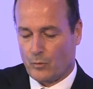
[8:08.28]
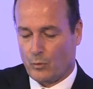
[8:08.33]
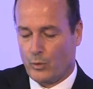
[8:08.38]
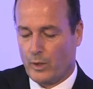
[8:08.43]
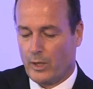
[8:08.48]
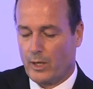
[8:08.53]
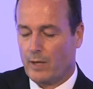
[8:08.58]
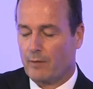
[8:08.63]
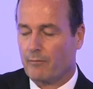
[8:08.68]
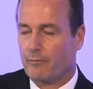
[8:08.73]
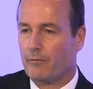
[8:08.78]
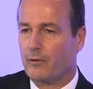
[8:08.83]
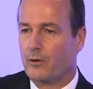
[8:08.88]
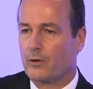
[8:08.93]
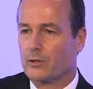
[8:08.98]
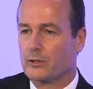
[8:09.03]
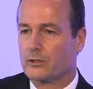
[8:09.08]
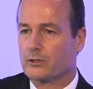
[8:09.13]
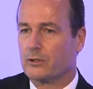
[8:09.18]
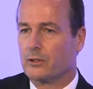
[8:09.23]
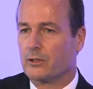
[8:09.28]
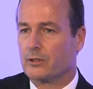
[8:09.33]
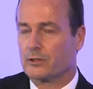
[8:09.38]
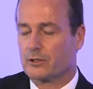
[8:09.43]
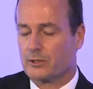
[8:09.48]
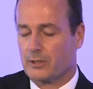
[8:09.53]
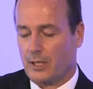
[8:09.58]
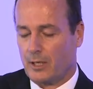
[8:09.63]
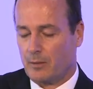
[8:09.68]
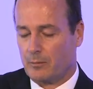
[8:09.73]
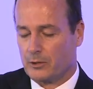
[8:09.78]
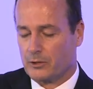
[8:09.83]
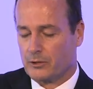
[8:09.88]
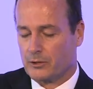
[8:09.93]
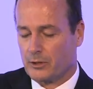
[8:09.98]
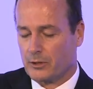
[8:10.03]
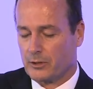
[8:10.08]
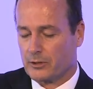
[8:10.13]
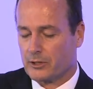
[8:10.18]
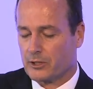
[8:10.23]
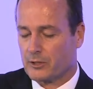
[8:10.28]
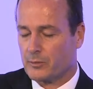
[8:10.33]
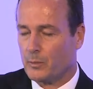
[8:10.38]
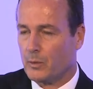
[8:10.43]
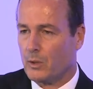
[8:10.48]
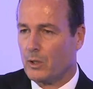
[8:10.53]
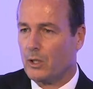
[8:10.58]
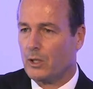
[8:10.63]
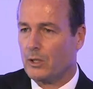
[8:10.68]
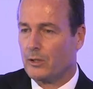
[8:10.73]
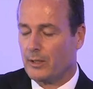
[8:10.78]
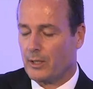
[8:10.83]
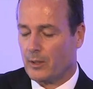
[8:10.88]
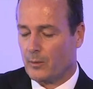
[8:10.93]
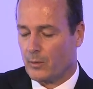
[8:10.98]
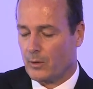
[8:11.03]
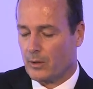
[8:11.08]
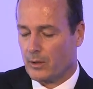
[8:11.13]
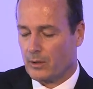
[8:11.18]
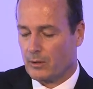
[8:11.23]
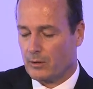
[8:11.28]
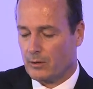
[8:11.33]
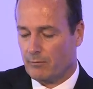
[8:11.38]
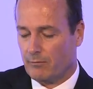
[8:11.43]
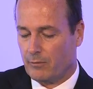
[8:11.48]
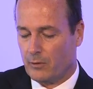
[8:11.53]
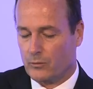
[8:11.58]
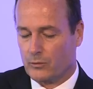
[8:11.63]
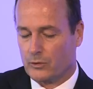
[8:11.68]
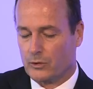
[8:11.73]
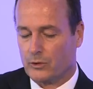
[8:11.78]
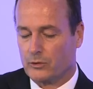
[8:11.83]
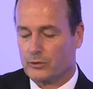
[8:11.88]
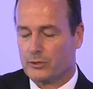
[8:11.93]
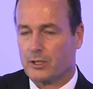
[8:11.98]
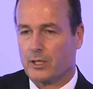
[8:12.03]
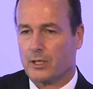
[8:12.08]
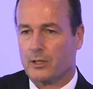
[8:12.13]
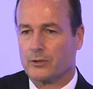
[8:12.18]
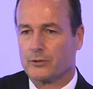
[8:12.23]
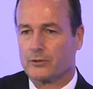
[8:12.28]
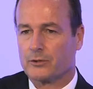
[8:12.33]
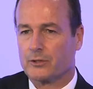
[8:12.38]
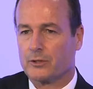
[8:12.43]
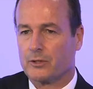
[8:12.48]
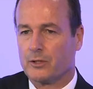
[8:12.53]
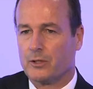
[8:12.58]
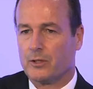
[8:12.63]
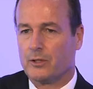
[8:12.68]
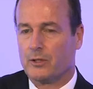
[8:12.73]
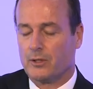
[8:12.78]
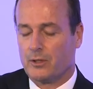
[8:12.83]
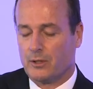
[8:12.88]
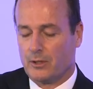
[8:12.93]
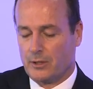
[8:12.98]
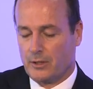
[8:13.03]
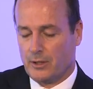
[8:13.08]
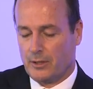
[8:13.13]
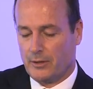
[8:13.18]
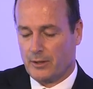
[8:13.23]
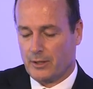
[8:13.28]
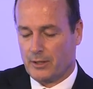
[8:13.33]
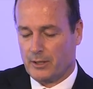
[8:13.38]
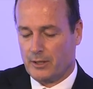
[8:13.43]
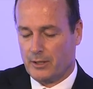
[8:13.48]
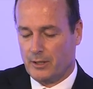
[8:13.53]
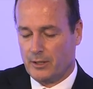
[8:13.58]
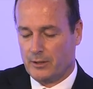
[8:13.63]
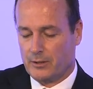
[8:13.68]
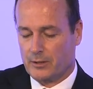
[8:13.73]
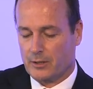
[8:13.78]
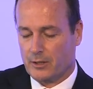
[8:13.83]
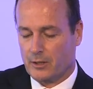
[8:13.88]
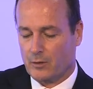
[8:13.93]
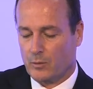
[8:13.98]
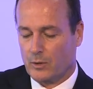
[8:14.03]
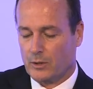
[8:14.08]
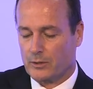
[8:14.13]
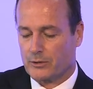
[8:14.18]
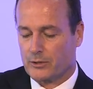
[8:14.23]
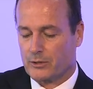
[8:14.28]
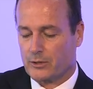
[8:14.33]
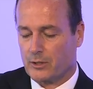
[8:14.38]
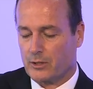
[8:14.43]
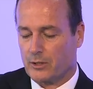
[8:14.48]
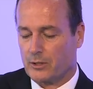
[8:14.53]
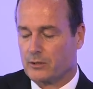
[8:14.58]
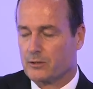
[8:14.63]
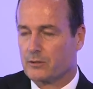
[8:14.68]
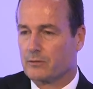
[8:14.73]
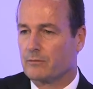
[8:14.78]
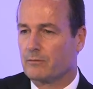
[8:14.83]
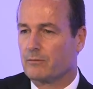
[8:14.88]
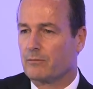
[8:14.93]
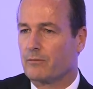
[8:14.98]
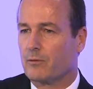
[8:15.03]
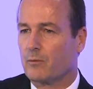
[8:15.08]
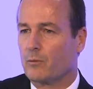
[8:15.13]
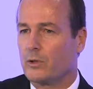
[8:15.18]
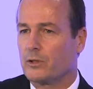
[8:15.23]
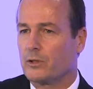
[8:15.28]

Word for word: We have focused on establishing a small network of owned hotels in the key Tier 1 cities from